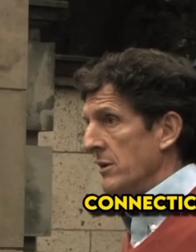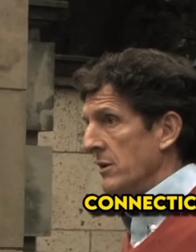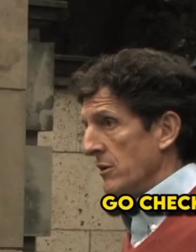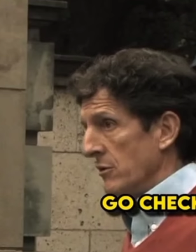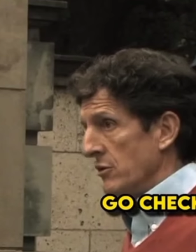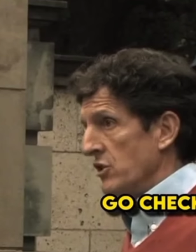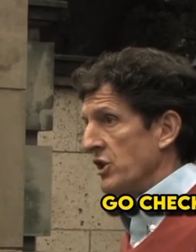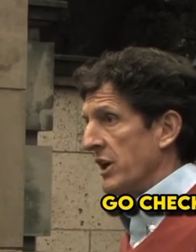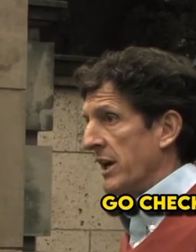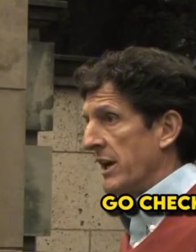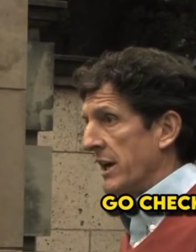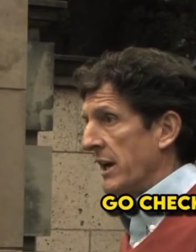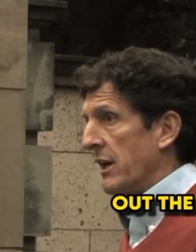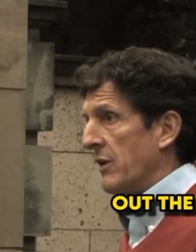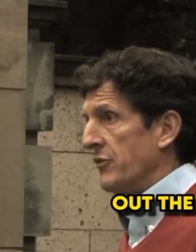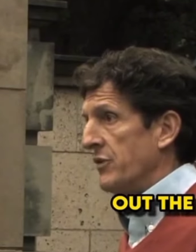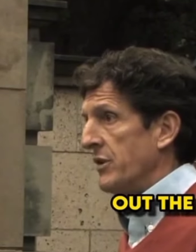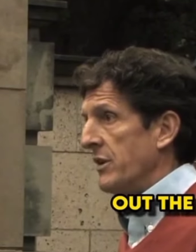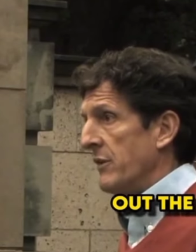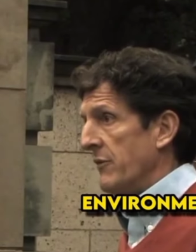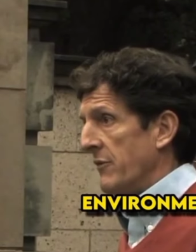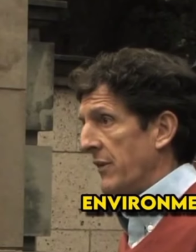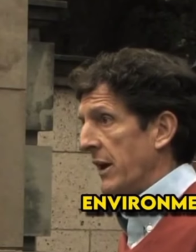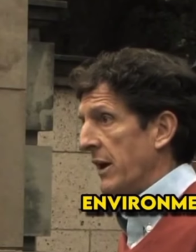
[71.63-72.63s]
Go check out
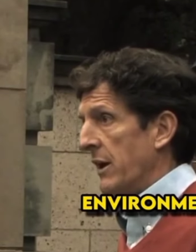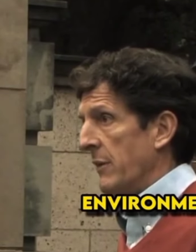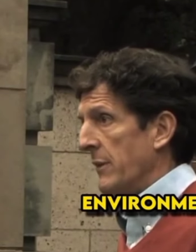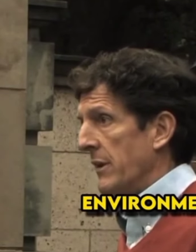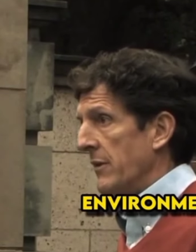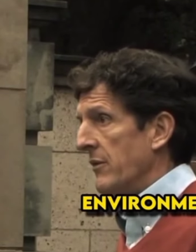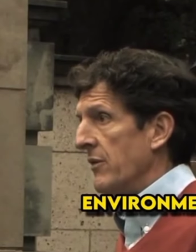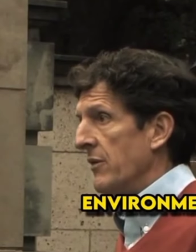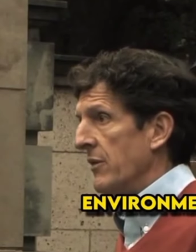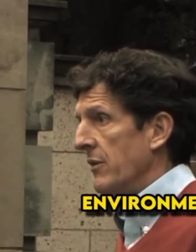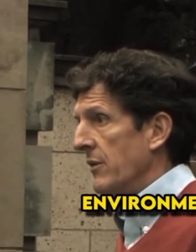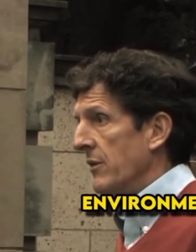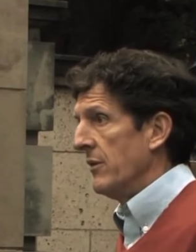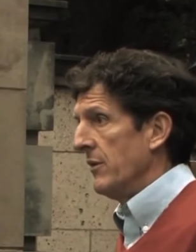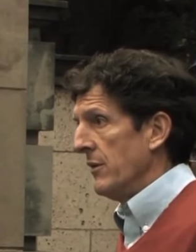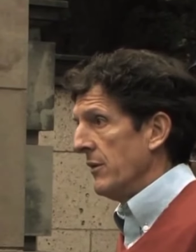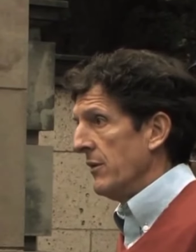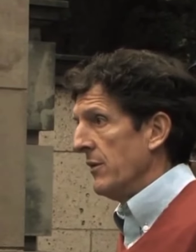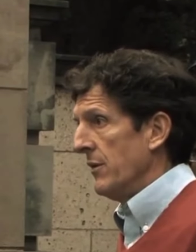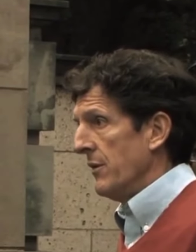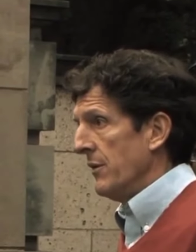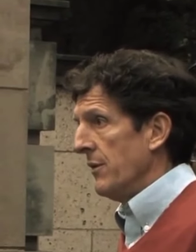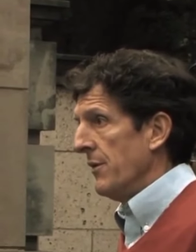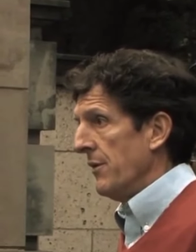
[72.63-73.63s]
the environment.
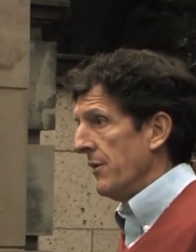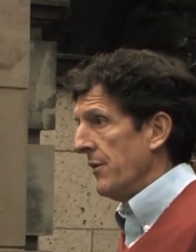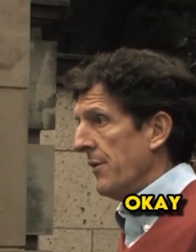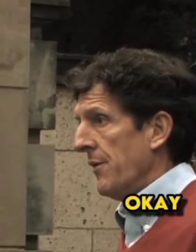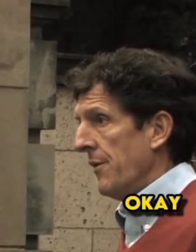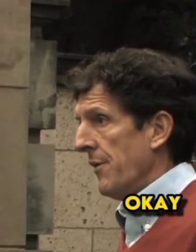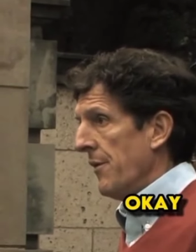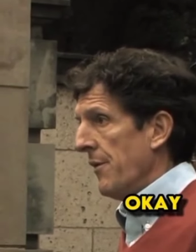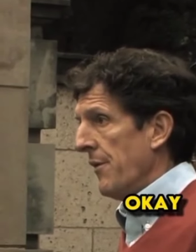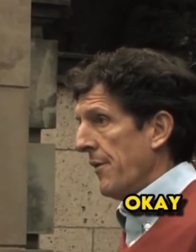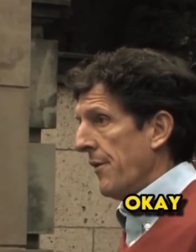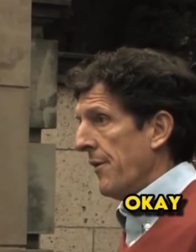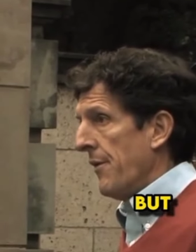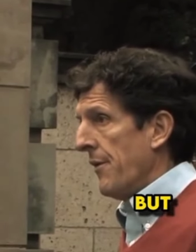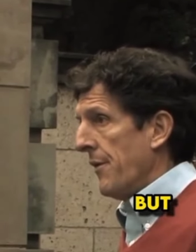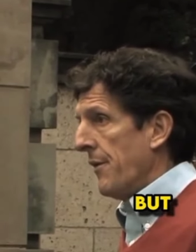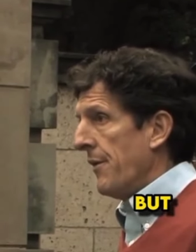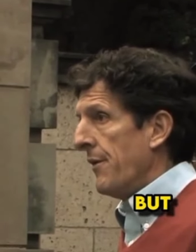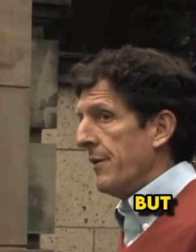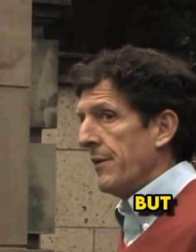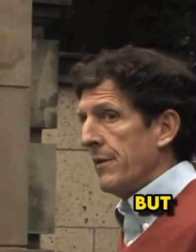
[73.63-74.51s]
Okay, but.